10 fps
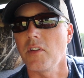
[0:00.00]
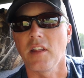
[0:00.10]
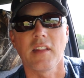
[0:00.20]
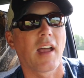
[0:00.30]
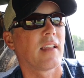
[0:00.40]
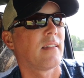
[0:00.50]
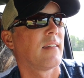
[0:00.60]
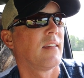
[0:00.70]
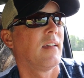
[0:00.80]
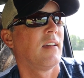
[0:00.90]
have done
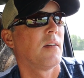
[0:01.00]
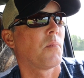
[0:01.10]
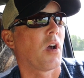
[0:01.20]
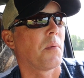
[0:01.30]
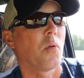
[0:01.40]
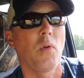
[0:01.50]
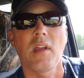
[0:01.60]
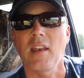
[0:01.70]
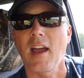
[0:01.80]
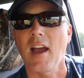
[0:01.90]
that probably a
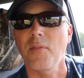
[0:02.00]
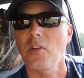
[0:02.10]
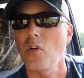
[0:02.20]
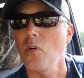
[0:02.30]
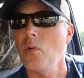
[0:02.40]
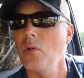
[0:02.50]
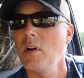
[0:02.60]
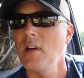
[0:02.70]
week and a half ago.